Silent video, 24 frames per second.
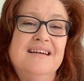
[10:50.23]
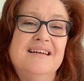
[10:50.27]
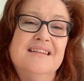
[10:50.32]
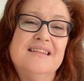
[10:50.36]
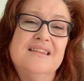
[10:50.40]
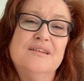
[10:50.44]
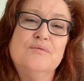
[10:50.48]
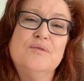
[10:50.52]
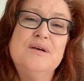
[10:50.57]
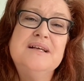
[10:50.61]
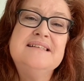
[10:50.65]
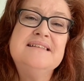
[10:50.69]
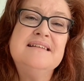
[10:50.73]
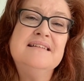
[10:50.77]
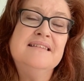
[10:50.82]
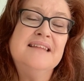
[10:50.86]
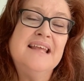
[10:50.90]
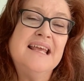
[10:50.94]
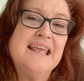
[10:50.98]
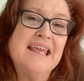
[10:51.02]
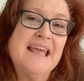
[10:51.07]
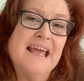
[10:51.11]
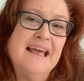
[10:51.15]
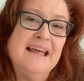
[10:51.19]
The reason
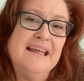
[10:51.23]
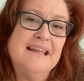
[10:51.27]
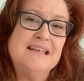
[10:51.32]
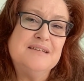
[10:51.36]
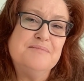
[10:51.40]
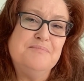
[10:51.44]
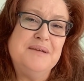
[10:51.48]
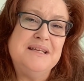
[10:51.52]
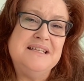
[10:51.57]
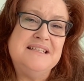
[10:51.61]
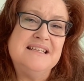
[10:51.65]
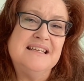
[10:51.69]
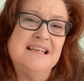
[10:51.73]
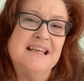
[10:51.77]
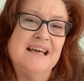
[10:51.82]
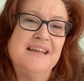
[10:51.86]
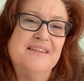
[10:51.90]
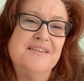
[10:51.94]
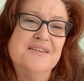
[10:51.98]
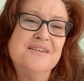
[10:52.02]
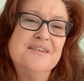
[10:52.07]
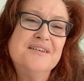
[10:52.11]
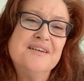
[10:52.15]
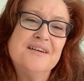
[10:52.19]
they can't be
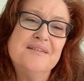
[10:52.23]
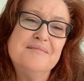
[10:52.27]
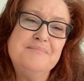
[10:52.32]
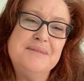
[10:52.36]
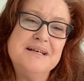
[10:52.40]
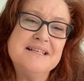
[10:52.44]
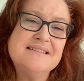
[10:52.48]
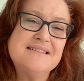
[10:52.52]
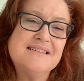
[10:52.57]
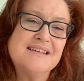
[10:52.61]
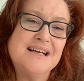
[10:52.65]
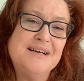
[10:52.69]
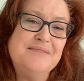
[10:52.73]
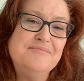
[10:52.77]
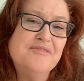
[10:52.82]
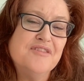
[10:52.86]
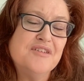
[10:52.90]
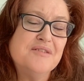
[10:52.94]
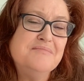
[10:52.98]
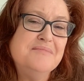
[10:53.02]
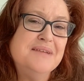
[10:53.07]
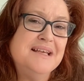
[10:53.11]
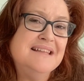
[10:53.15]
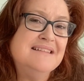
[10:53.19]
together must come
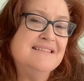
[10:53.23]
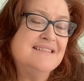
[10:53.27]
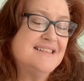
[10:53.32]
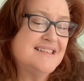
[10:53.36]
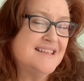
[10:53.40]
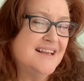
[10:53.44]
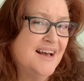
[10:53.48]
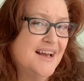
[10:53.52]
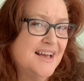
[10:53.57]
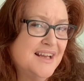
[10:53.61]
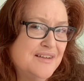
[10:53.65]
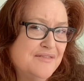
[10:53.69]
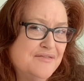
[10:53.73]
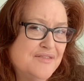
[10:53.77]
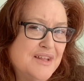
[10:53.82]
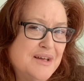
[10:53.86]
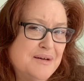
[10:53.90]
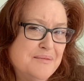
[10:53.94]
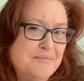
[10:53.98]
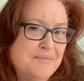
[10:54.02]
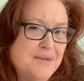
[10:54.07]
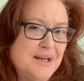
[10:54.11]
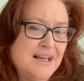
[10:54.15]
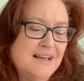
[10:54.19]
from inside of
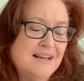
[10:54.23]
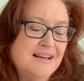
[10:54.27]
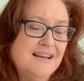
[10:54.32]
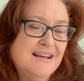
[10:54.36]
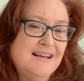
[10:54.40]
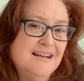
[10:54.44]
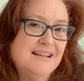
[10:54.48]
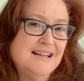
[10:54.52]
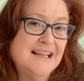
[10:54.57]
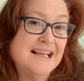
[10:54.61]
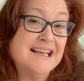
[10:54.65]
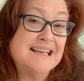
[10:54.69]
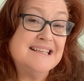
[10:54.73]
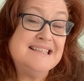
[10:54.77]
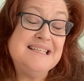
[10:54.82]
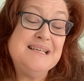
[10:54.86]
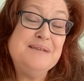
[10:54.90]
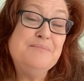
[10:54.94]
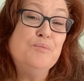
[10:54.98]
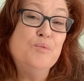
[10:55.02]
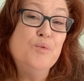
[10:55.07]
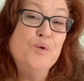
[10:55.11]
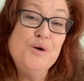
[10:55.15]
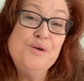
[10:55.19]
them, like a
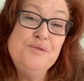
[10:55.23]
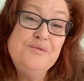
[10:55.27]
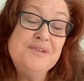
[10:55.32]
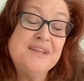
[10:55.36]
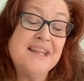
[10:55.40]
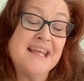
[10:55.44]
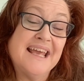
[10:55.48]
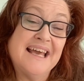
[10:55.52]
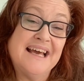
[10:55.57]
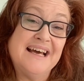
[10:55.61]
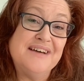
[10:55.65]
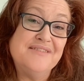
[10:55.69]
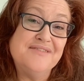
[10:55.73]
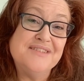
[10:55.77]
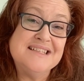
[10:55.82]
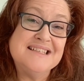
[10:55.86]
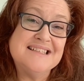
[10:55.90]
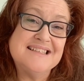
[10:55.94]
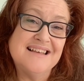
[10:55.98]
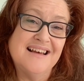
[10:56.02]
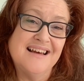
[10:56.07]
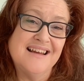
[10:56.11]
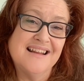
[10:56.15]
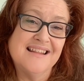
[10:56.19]
deep wound they have
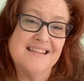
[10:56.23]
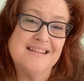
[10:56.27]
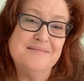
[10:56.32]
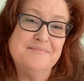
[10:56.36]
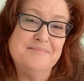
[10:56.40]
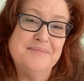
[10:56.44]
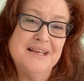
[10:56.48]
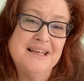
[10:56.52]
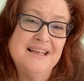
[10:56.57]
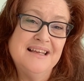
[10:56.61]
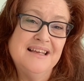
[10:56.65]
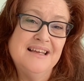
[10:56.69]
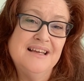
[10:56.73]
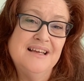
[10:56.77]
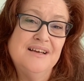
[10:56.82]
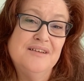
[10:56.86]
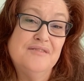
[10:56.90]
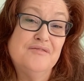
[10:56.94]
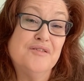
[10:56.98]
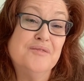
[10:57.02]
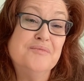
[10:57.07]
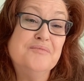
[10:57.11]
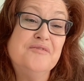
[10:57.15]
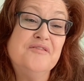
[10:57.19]
inside of them,
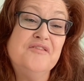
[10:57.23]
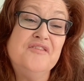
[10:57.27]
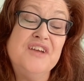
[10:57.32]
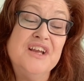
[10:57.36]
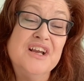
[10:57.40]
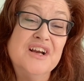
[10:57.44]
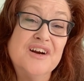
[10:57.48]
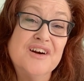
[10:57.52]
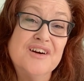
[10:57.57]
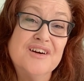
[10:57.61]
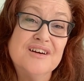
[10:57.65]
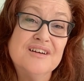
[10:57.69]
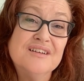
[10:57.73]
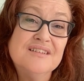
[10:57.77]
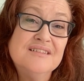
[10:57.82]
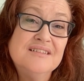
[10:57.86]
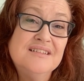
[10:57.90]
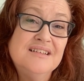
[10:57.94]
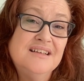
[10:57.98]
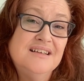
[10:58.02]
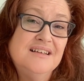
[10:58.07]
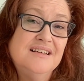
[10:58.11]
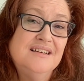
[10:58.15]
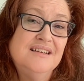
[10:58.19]
from fear,
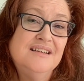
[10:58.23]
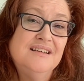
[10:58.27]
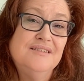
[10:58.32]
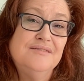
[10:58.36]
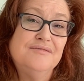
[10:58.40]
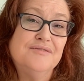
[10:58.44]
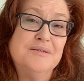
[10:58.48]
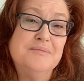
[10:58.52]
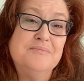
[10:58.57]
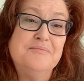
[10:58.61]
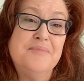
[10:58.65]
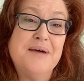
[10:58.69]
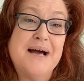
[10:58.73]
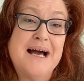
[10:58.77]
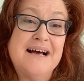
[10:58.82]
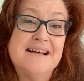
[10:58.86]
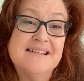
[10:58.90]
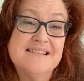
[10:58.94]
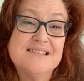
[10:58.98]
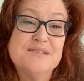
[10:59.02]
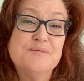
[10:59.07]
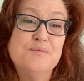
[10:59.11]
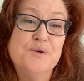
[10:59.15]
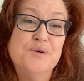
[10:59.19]
from
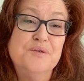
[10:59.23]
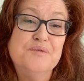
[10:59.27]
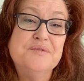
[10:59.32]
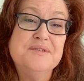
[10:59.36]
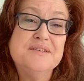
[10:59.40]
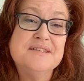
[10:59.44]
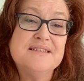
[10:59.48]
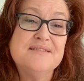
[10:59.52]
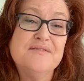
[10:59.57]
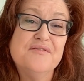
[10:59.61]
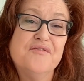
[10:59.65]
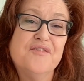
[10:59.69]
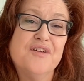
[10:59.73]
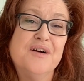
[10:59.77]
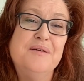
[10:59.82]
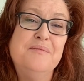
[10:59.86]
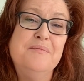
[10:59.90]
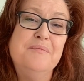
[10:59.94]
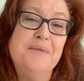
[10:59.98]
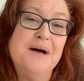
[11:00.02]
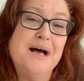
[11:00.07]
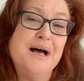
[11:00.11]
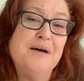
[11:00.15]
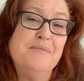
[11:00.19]
past wounds,
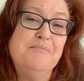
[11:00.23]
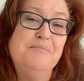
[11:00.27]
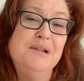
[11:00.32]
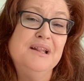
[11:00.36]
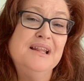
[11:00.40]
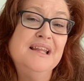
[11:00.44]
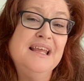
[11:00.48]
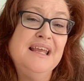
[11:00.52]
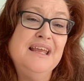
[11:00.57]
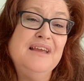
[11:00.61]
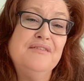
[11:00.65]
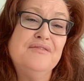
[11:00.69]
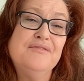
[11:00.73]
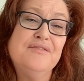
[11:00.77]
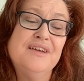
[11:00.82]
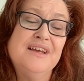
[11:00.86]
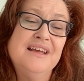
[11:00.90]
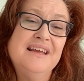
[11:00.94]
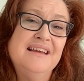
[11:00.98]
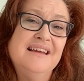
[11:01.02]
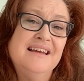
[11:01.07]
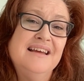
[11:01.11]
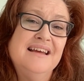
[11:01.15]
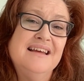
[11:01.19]
from a belief
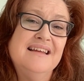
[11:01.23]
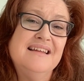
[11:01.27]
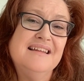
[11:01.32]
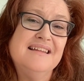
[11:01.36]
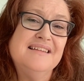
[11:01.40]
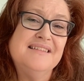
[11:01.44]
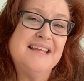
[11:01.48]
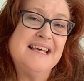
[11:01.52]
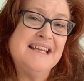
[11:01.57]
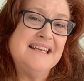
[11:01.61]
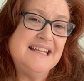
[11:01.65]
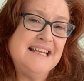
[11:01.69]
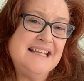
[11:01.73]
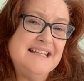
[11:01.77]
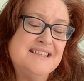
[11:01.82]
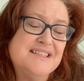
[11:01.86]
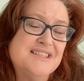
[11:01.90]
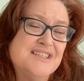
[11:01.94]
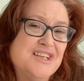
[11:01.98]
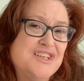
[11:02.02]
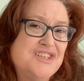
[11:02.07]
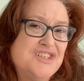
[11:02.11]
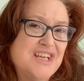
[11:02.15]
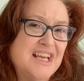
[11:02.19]
that needs
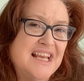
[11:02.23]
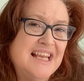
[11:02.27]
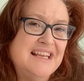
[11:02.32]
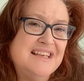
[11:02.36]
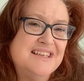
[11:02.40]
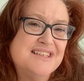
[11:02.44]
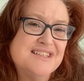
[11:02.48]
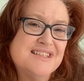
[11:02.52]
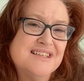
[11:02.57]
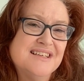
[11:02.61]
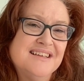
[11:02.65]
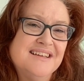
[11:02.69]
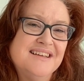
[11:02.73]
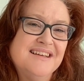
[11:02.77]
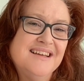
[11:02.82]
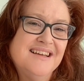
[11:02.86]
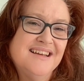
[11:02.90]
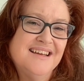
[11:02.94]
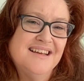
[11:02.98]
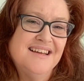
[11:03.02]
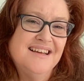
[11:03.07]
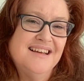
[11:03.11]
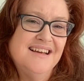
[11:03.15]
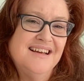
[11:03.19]
to change.
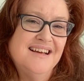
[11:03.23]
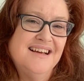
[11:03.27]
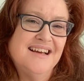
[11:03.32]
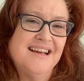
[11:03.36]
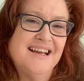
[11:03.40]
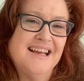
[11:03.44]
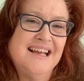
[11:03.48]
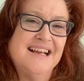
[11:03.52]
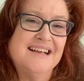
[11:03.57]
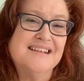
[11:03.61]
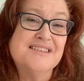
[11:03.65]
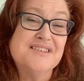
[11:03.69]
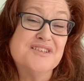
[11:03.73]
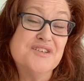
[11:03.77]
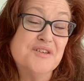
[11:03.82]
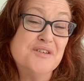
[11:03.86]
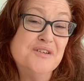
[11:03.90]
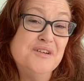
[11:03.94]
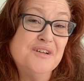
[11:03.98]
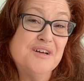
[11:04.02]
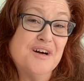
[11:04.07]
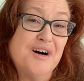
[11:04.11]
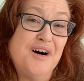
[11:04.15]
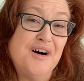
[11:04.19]

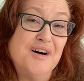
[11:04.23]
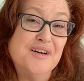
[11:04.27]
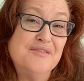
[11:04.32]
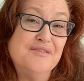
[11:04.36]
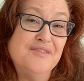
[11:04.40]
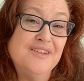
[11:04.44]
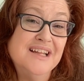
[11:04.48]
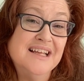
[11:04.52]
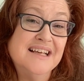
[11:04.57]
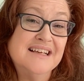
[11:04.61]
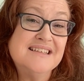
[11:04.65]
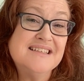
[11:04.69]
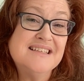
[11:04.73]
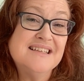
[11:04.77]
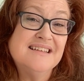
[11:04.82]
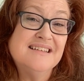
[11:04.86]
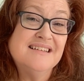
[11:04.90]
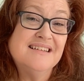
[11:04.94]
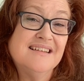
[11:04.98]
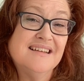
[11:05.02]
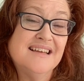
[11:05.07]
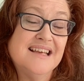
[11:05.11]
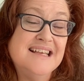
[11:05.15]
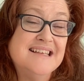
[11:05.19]
External conflict
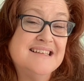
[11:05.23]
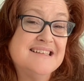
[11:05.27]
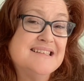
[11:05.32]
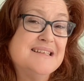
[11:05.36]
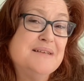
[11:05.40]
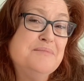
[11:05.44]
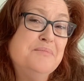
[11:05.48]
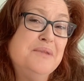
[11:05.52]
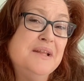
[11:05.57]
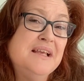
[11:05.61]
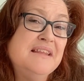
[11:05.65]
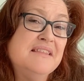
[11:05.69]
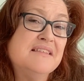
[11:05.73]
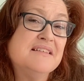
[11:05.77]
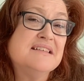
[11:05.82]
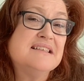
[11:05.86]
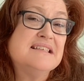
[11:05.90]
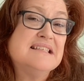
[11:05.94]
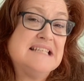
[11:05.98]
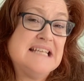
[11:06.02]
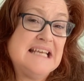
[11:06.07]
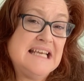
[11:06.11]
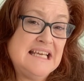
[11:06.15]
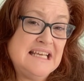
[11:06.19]
is simply the
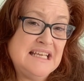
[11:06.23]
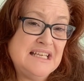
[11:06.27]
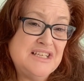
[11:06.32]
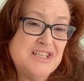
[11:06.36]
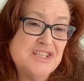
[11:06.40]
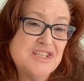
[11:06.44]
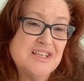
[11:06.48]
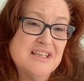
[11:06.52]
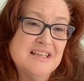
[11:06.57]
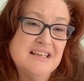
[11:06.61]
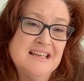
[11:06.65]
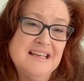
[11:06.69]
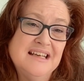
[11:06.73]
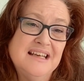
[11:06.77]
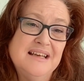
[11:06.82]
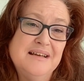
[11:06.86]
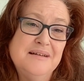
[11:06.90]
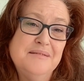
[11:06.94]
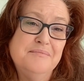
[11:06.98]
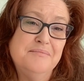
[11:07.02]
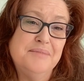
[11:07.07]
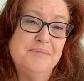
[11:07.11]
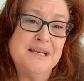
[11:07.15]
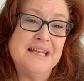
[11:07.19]
stage,
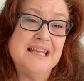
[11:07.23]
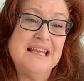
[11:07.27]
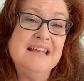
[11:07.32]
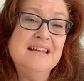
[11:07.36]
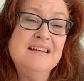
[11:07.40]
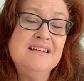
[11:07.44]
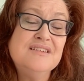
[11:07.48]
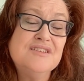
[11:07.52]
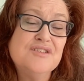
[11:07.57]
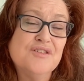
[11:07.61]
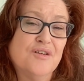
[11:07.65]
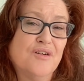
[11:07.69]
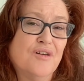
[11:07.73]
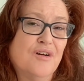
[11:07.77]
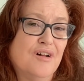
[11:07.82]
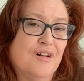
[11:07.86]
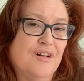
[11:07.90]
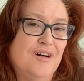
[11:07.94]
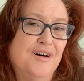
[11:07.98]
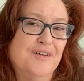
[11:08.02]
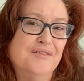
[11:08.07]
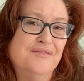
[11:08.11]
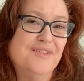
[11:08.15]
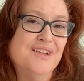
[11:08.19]
but internal
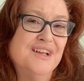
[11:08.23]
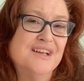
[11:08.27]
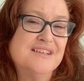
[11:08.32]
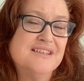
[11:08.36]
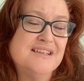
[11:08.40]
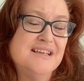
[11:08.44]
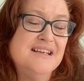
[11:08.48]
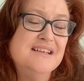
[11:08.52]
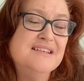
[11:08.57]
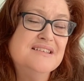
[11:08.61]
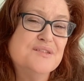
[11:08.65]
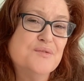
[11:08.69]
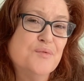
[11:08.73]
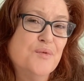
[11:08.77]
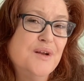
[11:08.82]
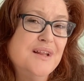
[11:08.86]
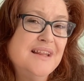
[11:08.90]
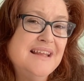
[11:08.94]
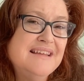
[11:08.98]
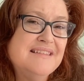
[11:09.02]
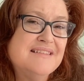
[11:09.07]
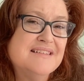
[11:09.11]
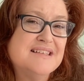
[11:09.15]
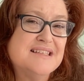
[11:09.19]
conflict is
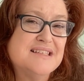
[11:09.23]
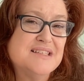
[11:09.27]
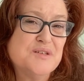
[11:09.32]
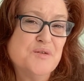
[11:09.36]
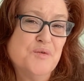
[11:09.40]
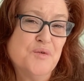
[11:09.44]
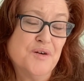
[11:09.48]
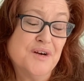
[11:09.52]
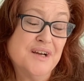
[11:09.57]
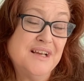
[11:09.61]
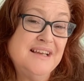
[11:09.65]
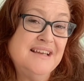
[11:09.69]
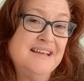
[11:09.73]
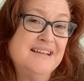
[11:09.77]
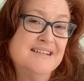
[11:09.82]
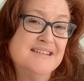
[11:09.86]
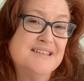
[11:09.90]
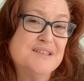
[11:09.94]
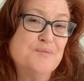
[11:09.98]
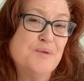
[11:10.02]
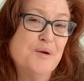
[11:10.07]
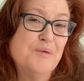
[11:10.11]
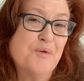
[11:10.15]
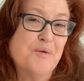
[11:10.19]
really the story in a
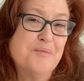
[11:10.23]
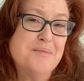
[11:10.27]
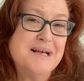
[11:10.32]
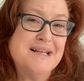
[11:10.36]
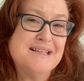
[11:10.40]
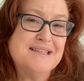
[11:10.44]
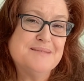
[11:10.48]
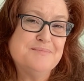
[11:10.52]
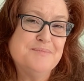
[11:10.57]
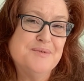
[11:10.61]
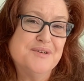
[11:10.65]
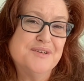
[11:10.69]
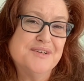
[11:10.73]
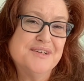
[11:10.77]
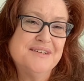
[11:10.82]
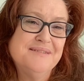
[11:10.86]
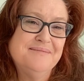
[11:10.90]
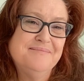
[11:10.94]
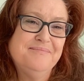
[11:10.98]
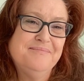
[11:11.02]
sweet romance book.